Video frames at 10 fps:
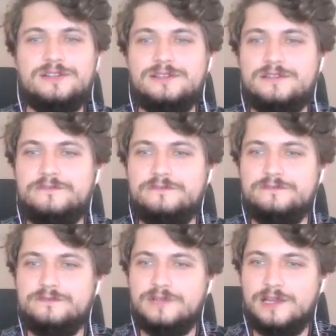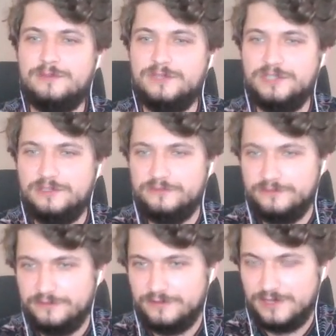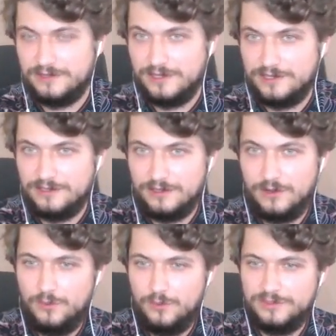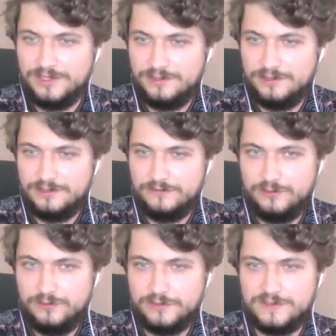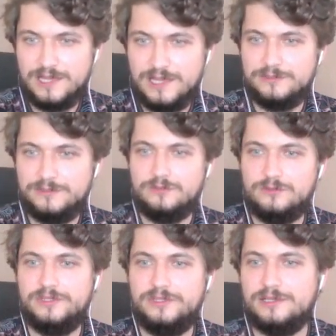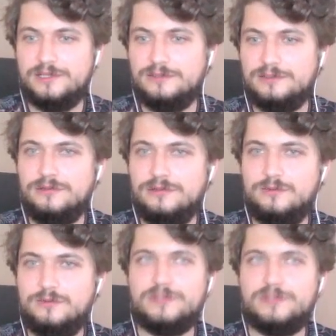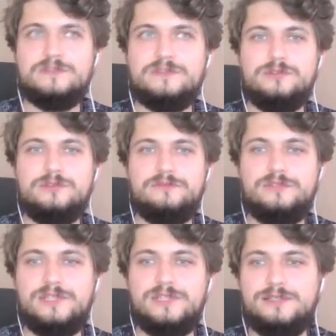And I believe and I hope that in a few months' time there will be a working solution for that.